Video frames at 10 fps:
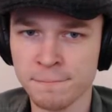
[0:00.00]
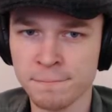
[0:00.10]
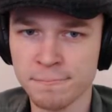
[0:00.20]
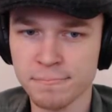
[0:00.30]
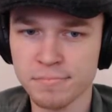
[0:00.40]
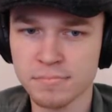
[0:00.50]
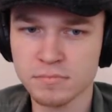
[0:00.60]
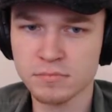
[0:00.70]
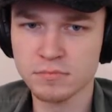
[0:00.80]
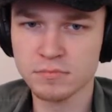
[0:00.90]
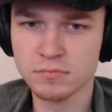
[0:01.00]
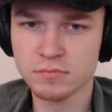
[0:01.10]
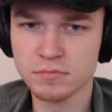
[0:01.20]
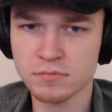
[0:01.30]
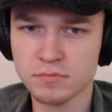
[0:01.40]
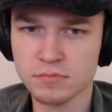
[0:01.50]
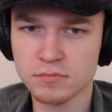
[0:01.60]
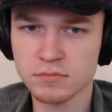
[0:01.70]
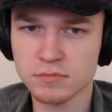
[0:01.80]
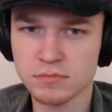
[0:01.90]

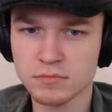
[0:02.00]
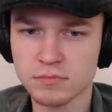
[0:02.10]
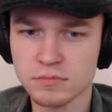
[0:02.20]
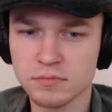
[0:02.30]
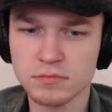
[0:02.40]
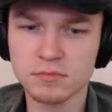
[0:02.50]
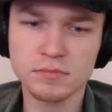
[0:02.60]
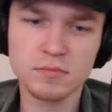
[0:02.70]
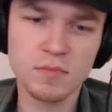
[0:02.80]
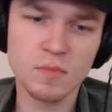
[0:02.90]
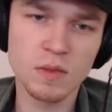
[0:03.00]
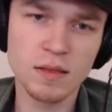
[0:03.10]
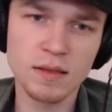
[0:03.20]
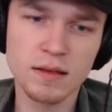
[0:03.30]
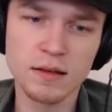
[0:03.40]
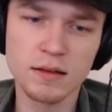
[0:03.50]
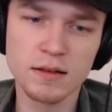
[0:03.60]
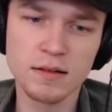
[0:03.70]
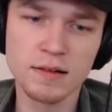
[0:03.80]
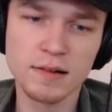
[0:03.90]
Nobody speaks.